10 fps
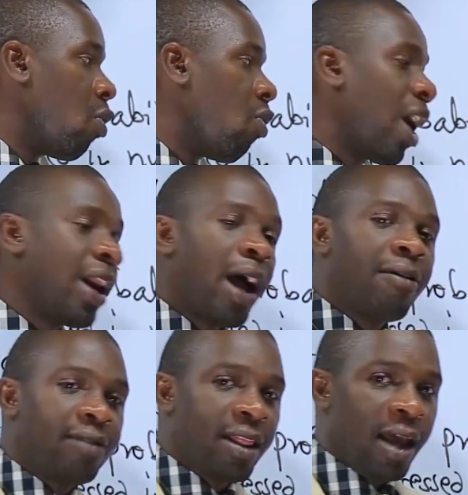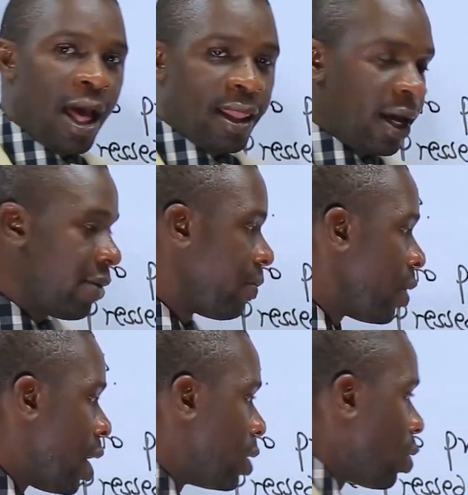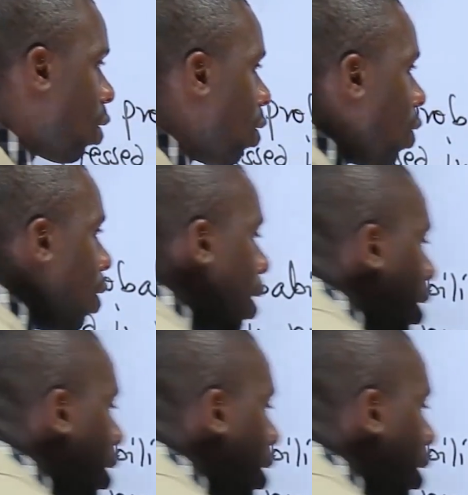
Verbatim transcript: one after the other. So